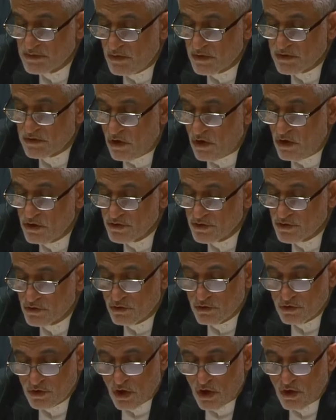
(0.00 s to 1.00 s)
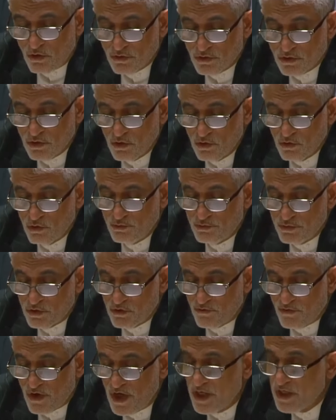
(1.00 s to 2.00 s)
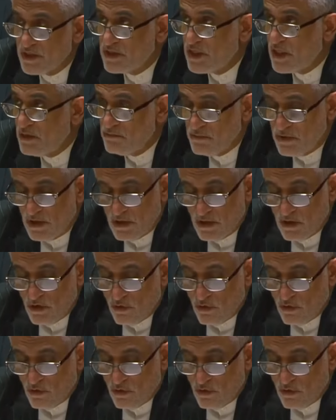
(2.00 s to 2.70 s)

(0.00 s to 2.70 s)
but also those who provide them